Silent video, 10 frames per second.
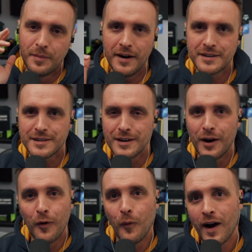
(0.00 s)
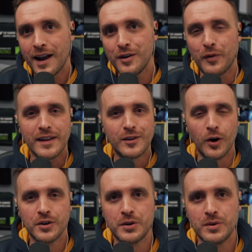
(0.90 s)
But what if I
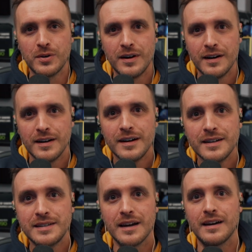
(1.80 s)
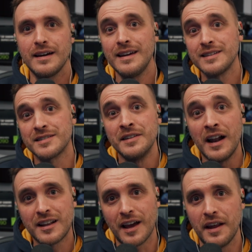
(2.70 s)
told you there is an
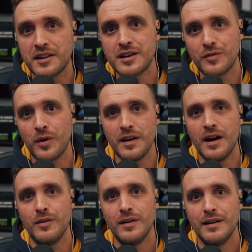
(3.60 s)
alternative right now?